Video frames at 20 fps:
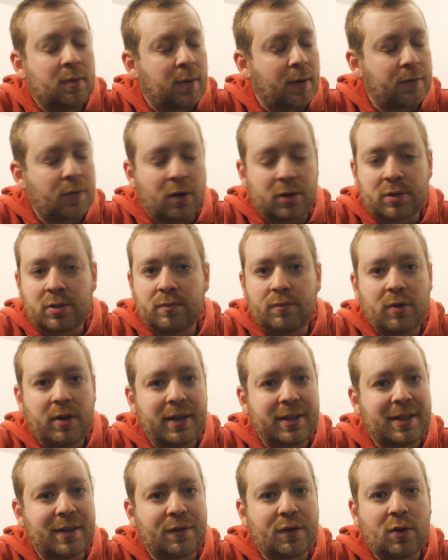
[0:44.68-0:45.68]
We've got some
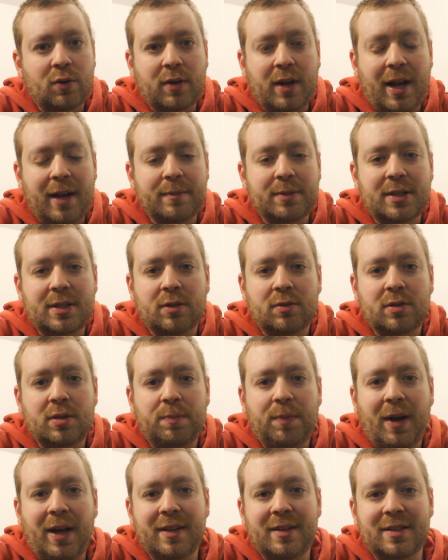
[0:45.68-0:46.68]
really difficult games still to
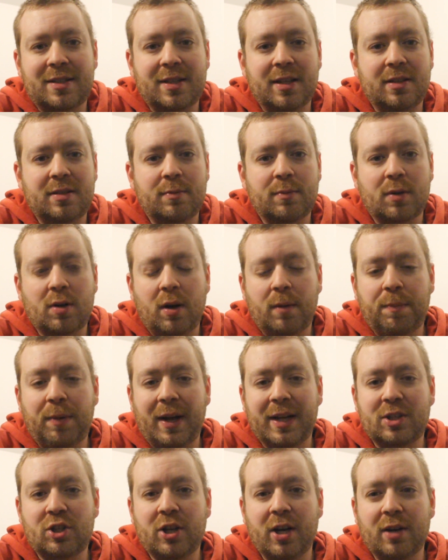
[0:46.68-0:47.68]
play this season. We've got to
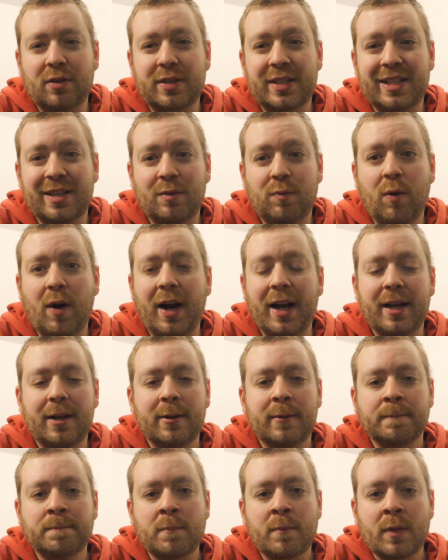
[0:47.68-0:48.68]
play Chelsea
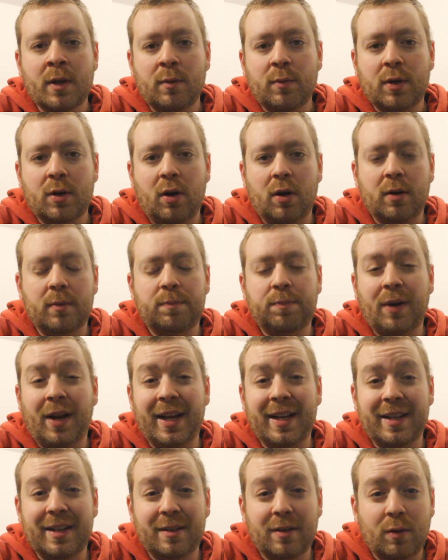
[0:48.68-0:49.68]
away, we've got to
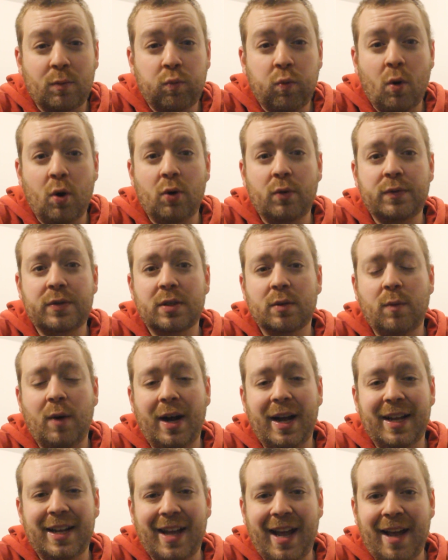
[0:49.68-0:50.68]
play Wolves
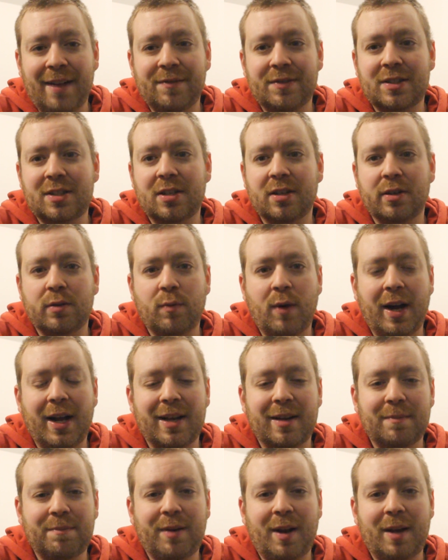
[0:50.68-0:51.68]
away, Everton
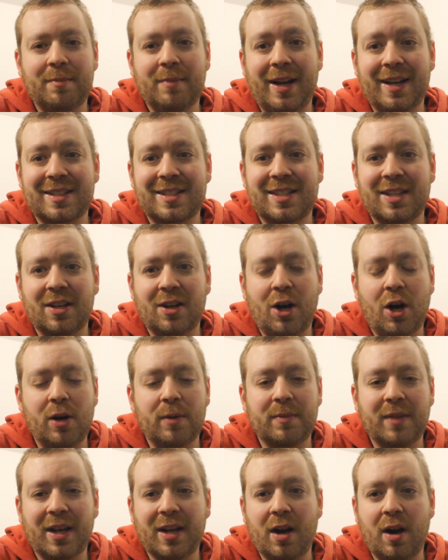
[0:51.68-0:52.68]
away, and play Man City at
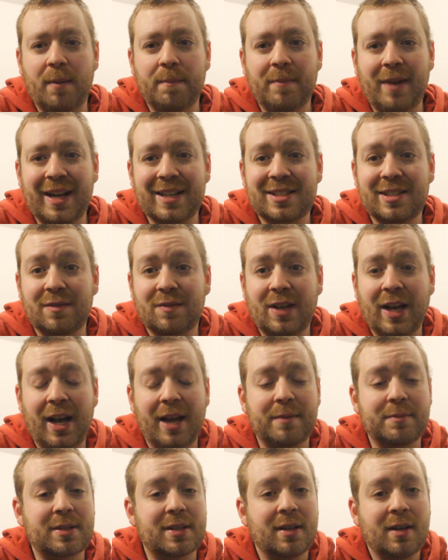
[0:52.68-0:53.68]
home. They are massive
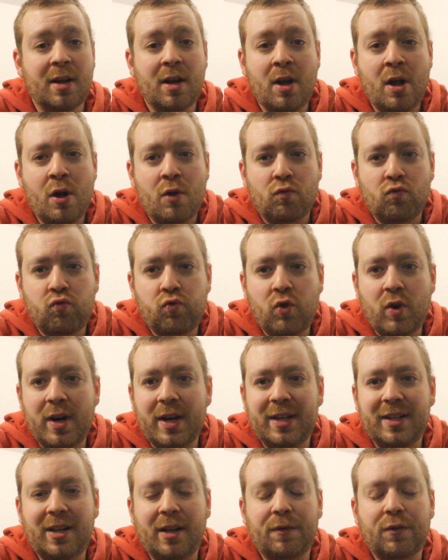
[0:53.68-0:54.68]
games,
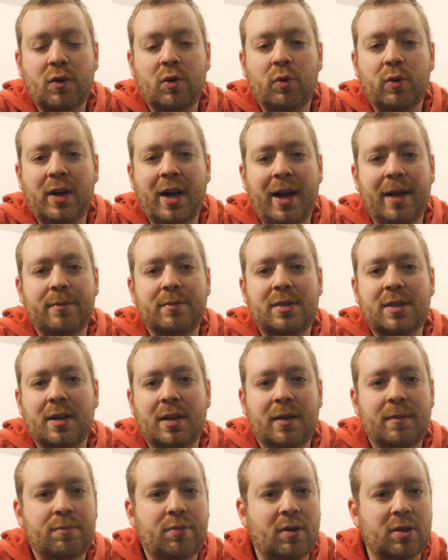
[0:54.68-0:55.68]
really difficult games
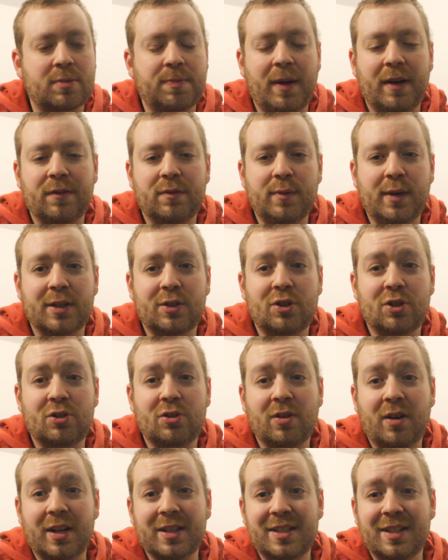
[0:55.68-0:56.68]
in prospect for
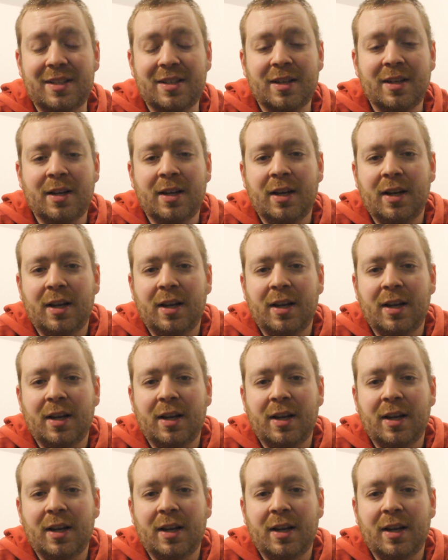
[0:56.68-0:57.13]
Manchester United.